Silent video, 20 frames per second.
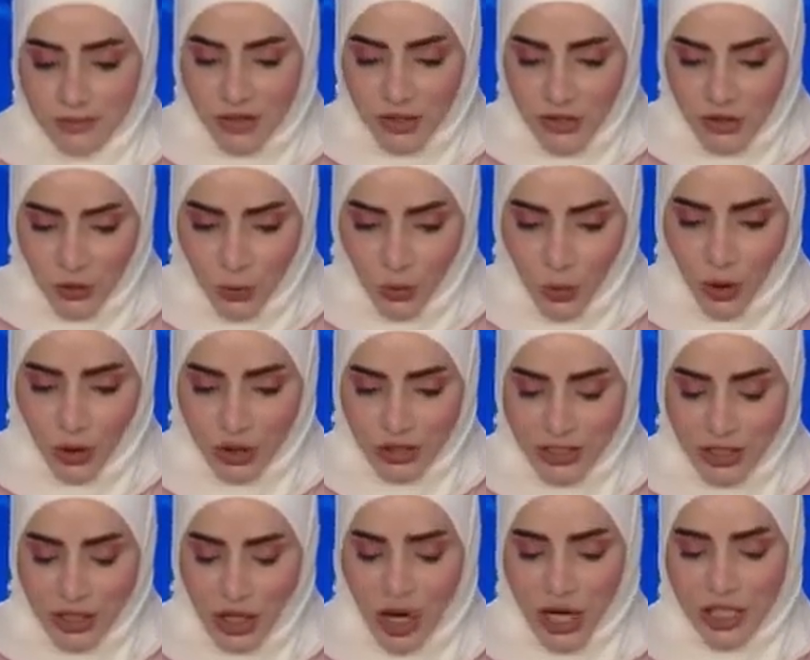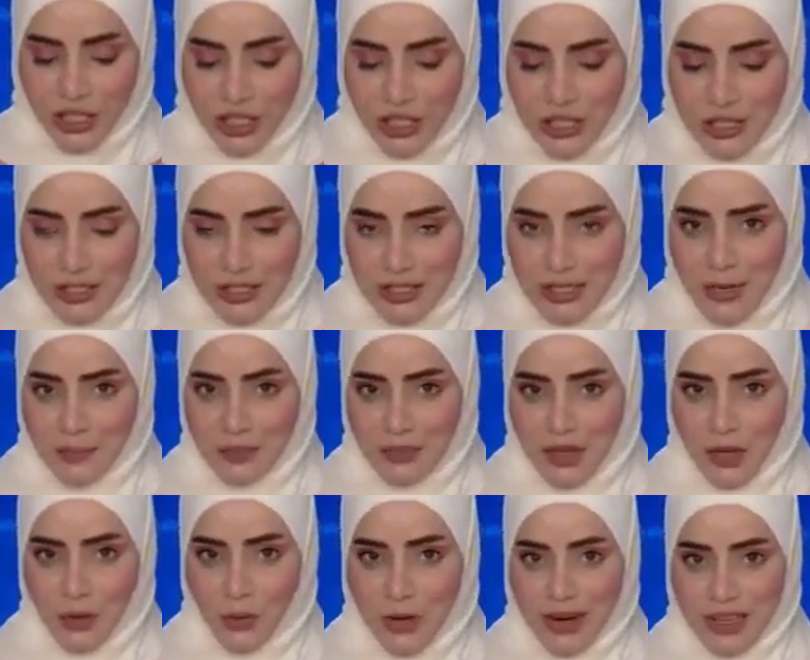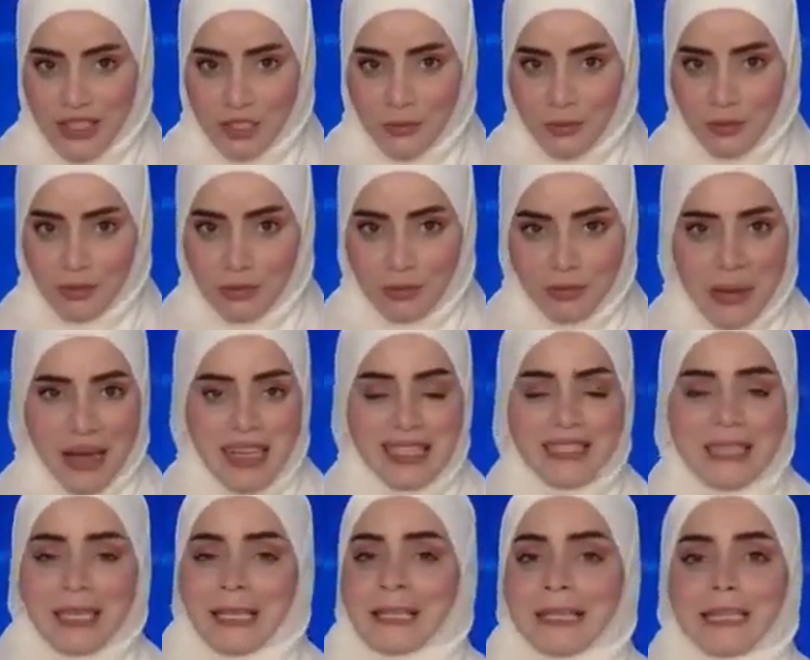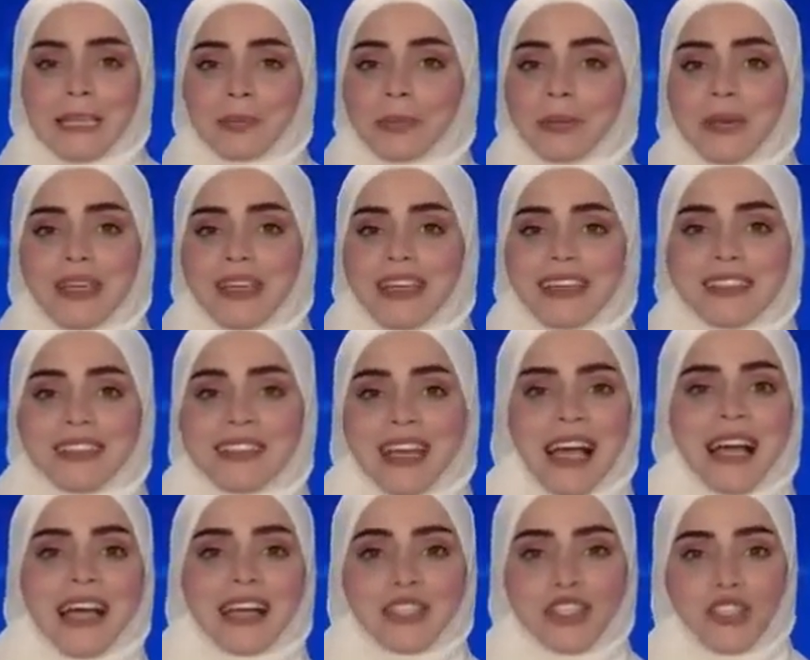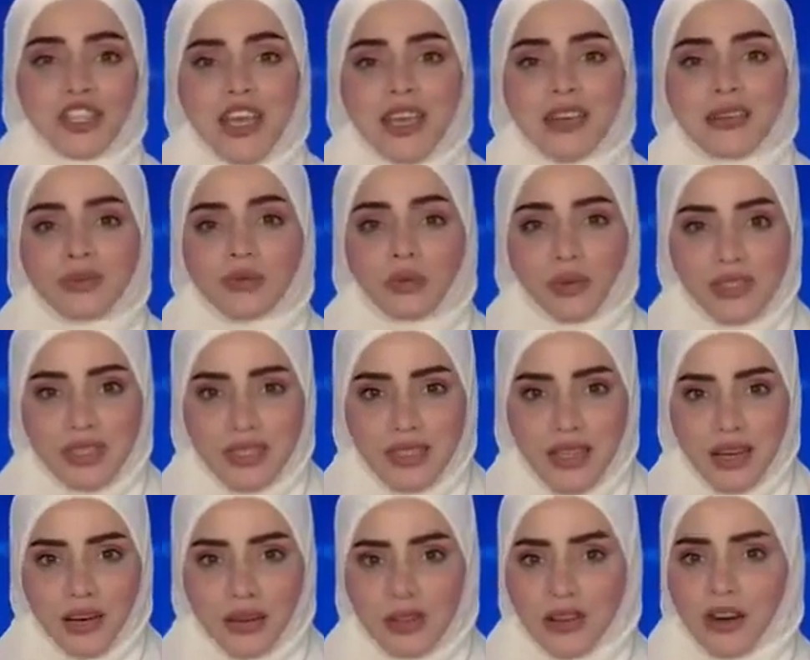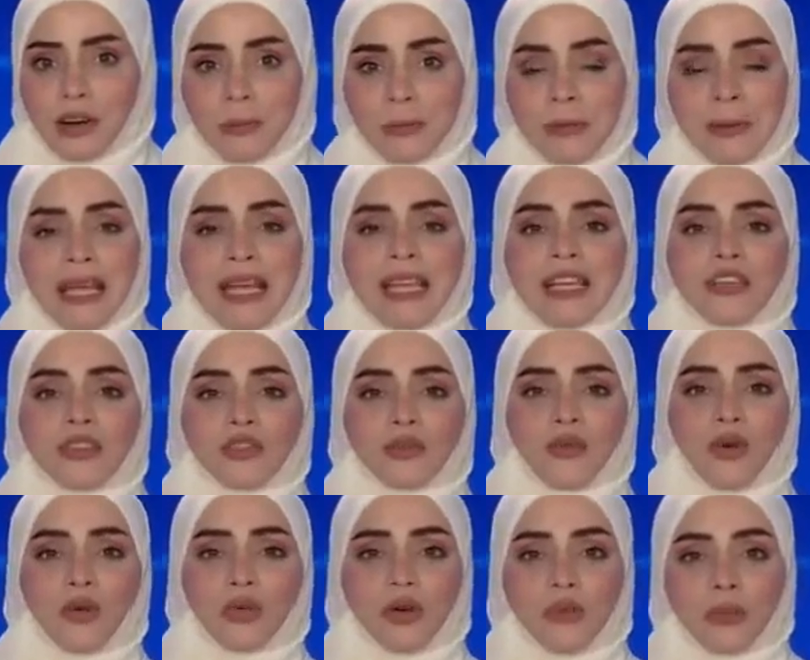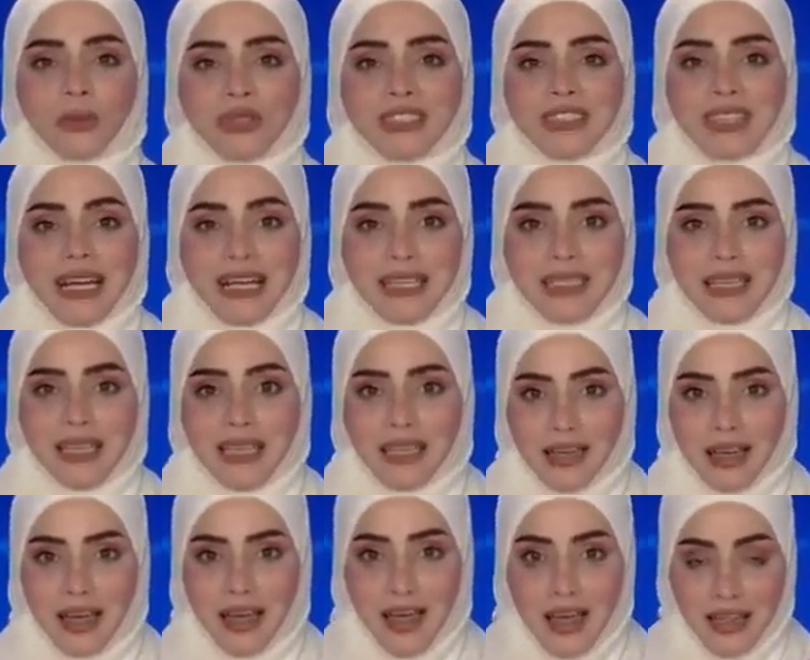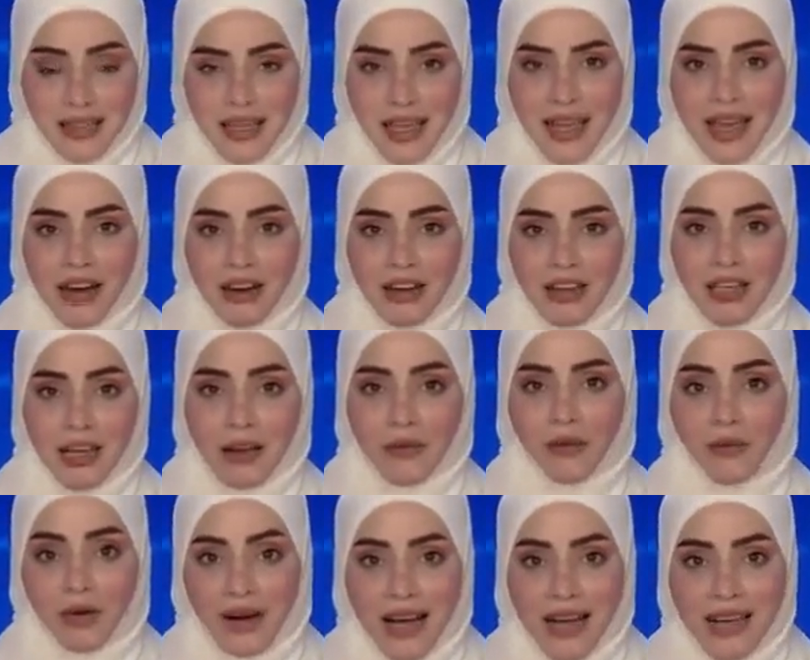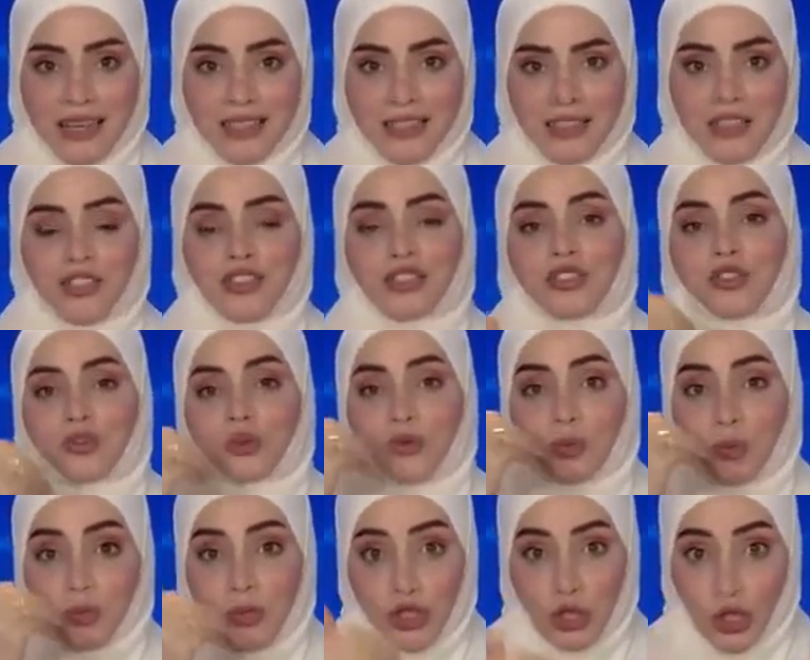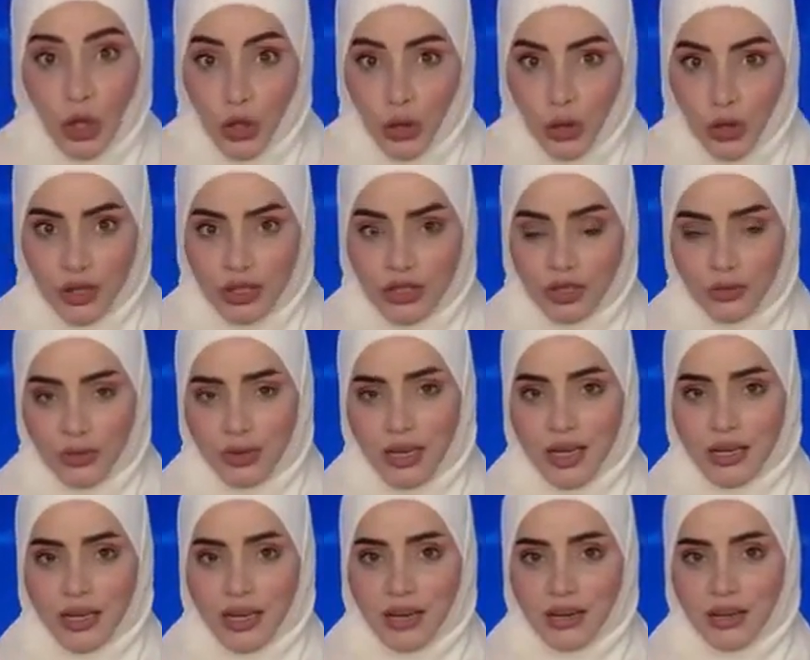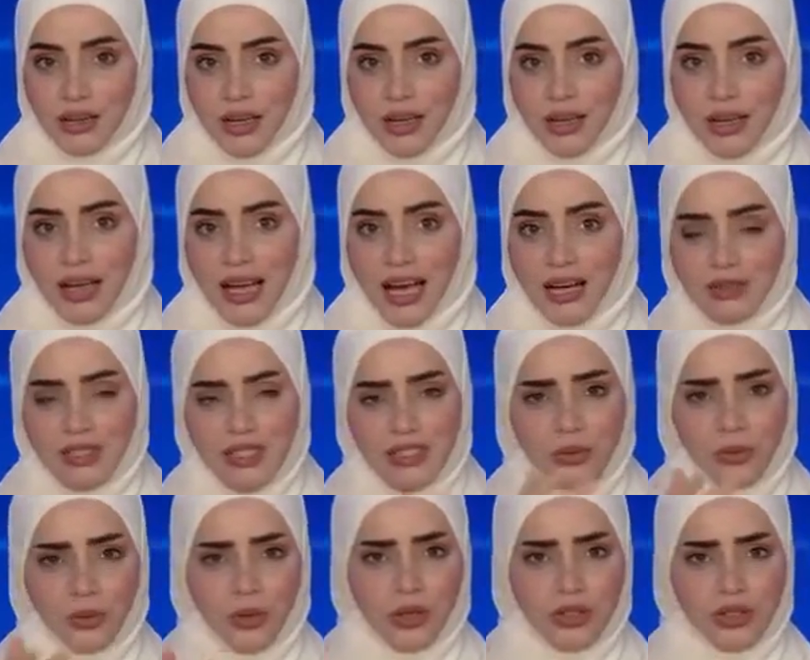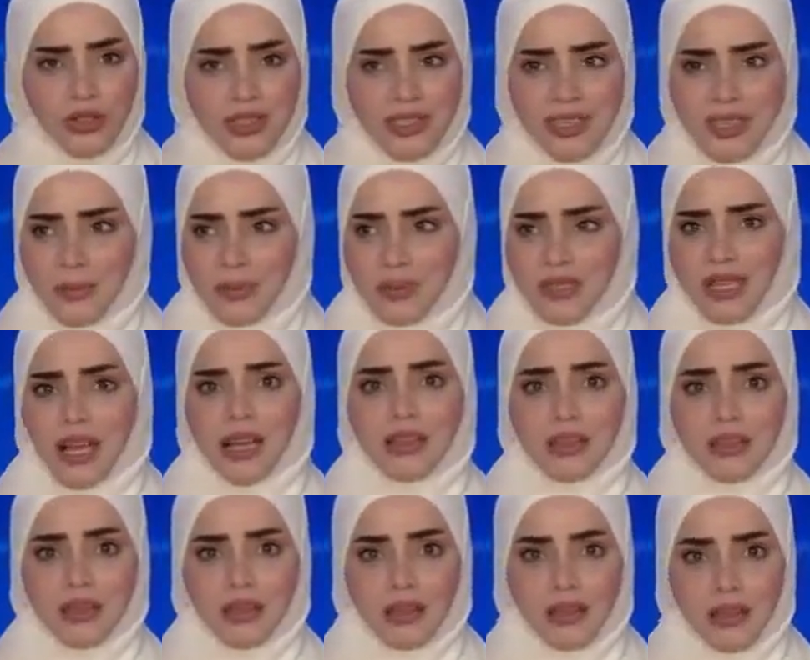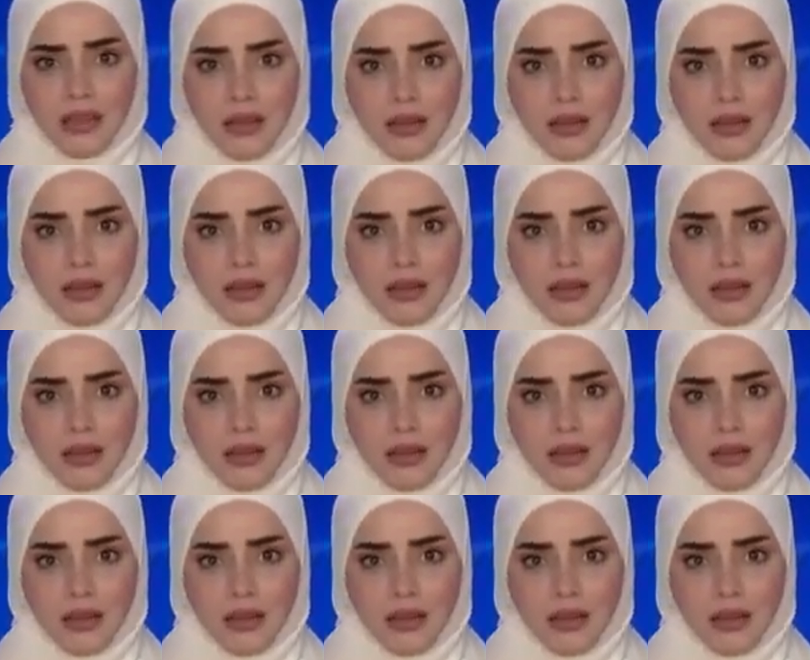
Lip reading: does the world not condemn the U.S. basically being Daesh Air Force there? They are playing the role of protecting the area for ISIS to return to that area. How does the world just keep silent?